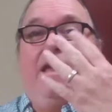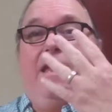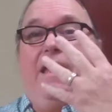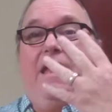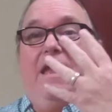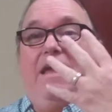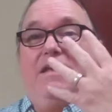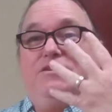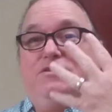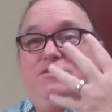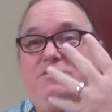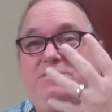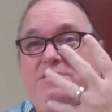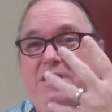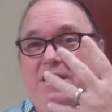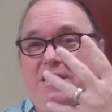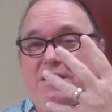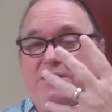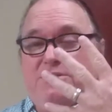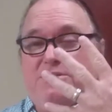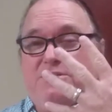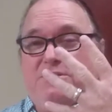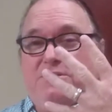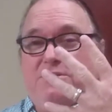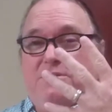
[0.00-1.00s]
and to
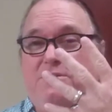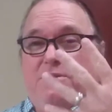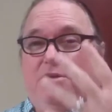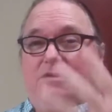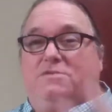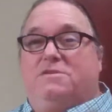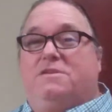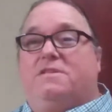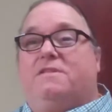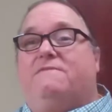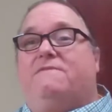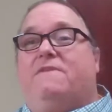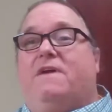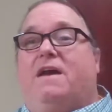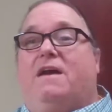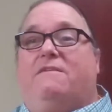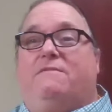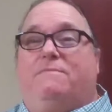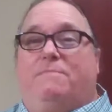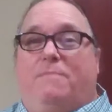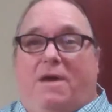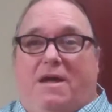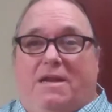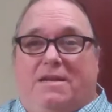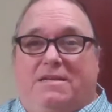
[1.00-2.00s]
touch. Those are the
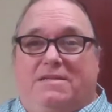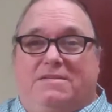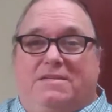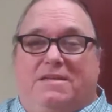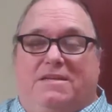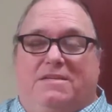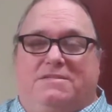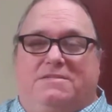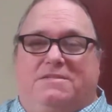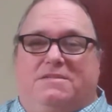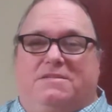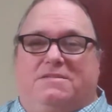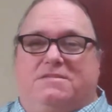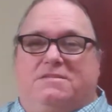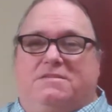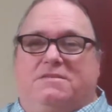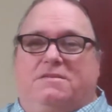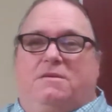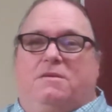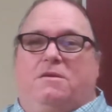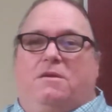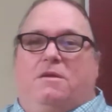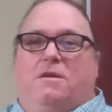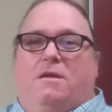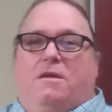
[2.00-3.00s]
five body senses.
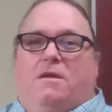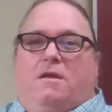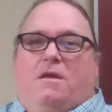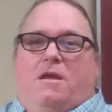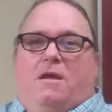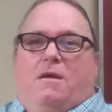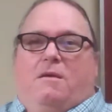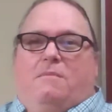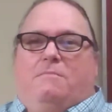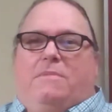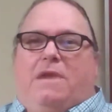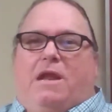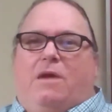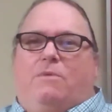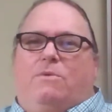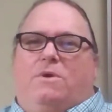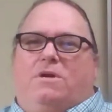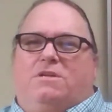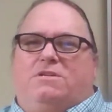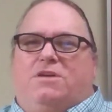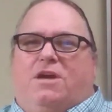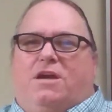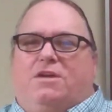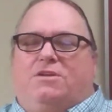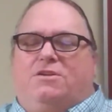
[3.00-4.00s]
But I
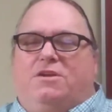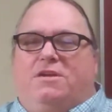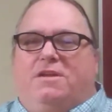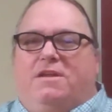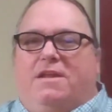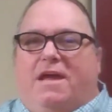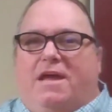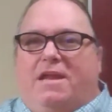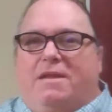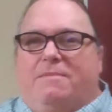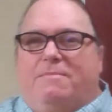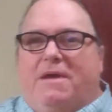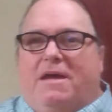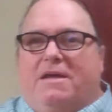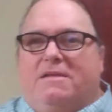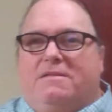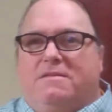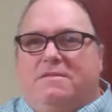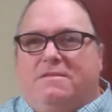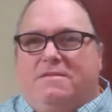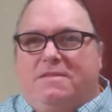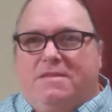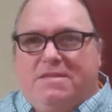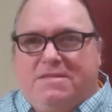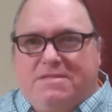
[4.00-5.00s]
want to talk to you tonight
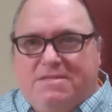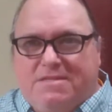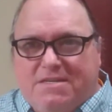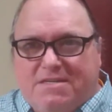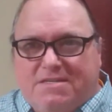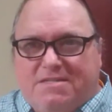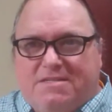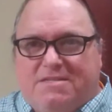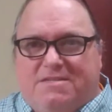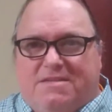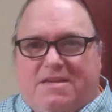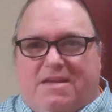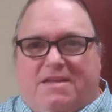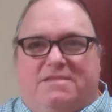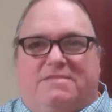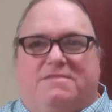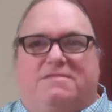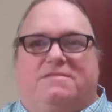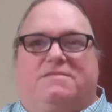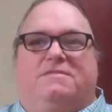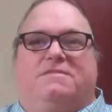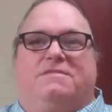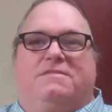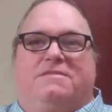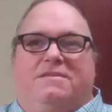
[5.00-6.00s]
about the sixth
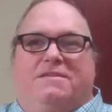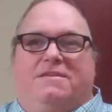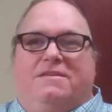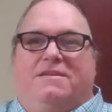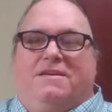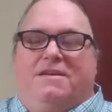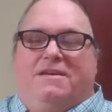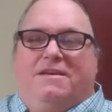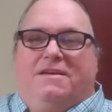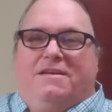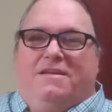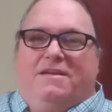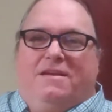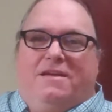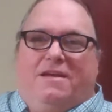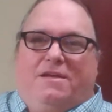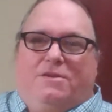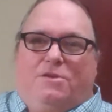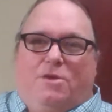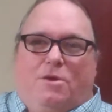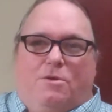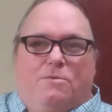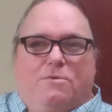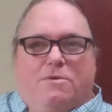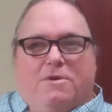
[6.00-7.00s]
sense.
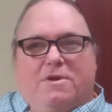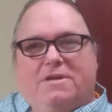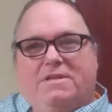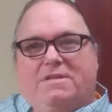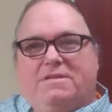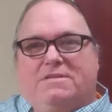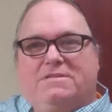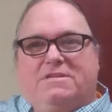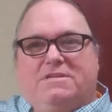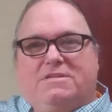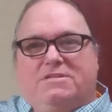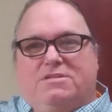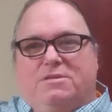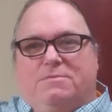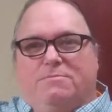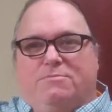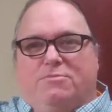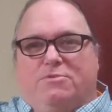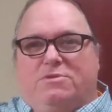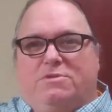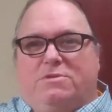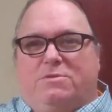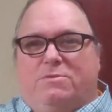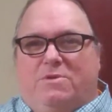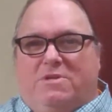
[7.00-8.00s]
Don't worry, this isn't a
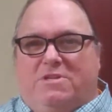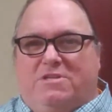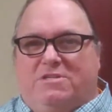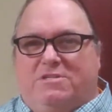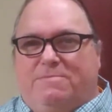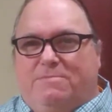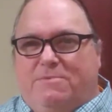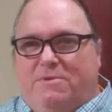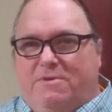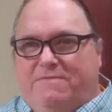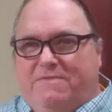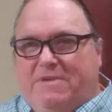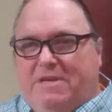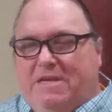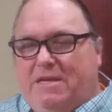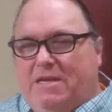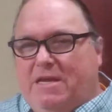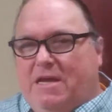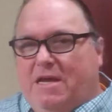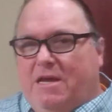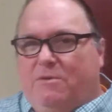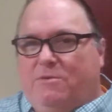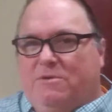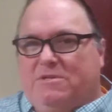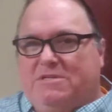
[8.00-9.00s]
Bruce Willis movie
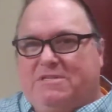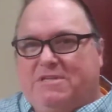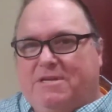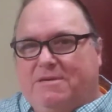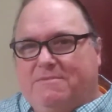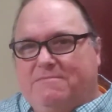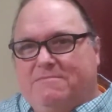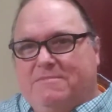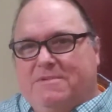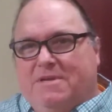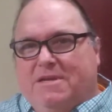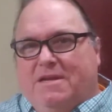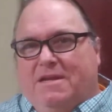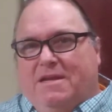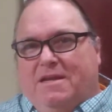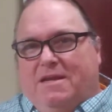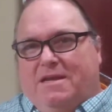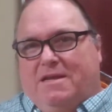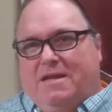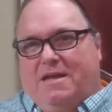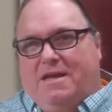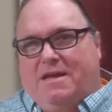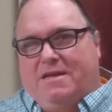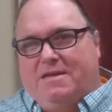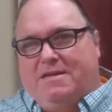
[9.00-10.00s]
with some
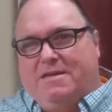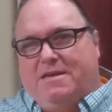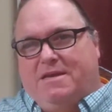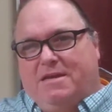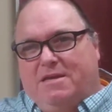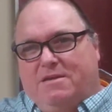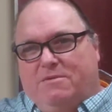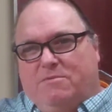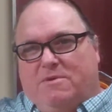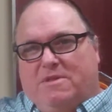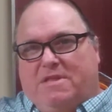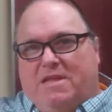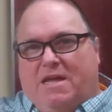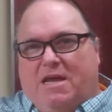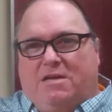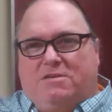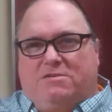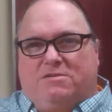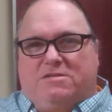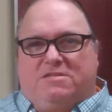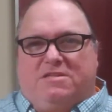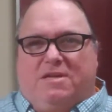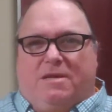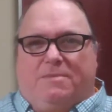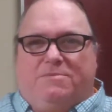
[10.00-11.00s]
kid with
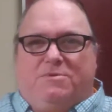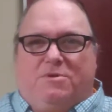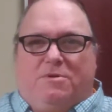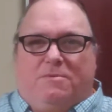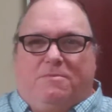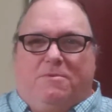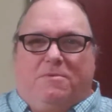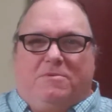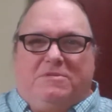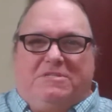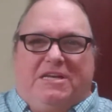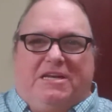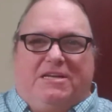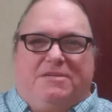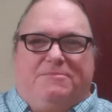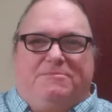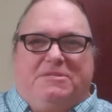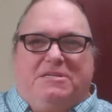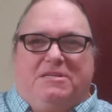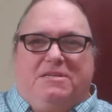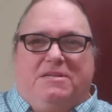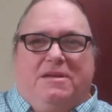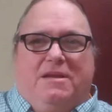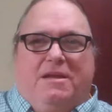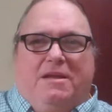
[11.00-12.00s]
extrasensory
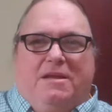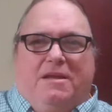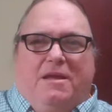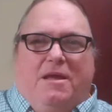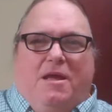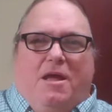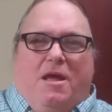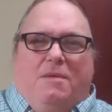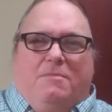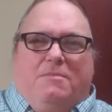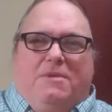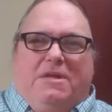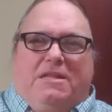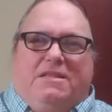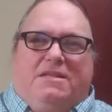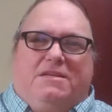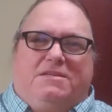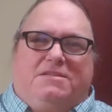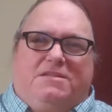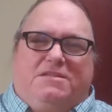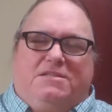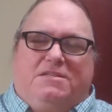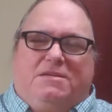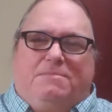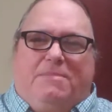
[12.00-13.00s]
perception, but
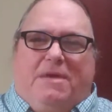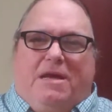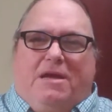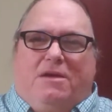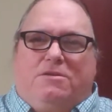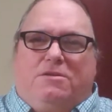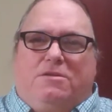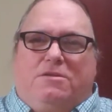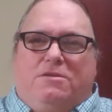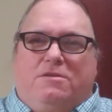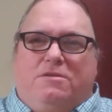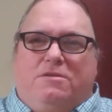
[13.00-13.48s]
this is about